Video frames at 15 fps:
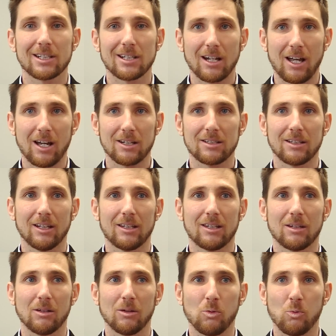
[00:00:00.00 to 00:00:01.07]
slugs that
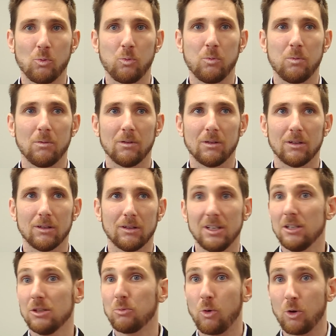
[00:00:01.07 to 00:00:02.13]

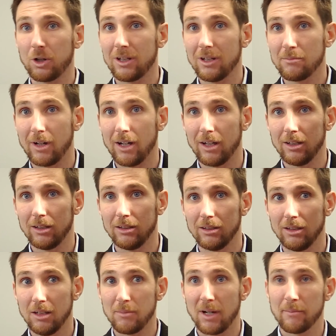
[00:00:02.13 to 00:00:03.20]
didn't work in
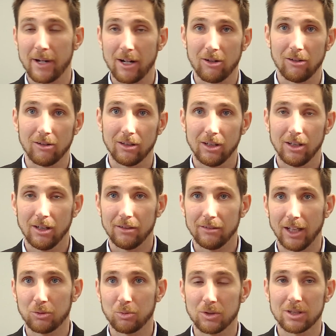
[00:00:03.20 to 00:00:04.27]
my barrel.
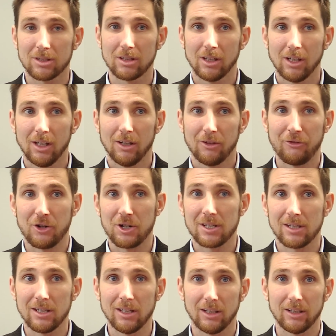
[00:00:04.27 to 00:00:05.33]
That was first
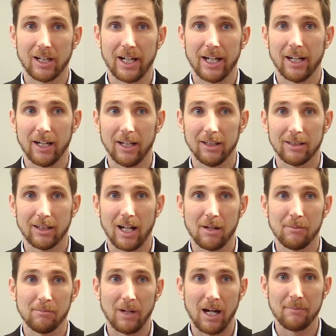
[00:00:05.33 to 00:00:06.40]
thing that I hate, and
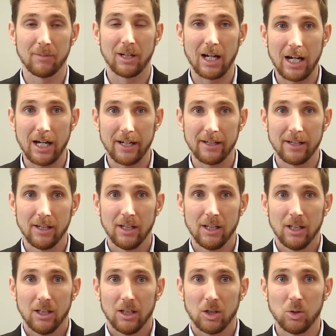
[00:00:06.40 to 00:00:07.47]
I'm a guy
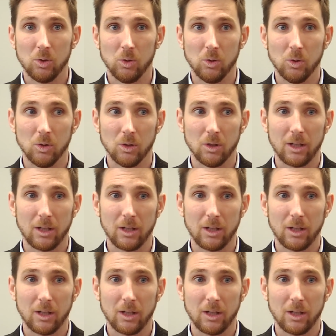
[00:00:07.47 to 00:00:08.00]
who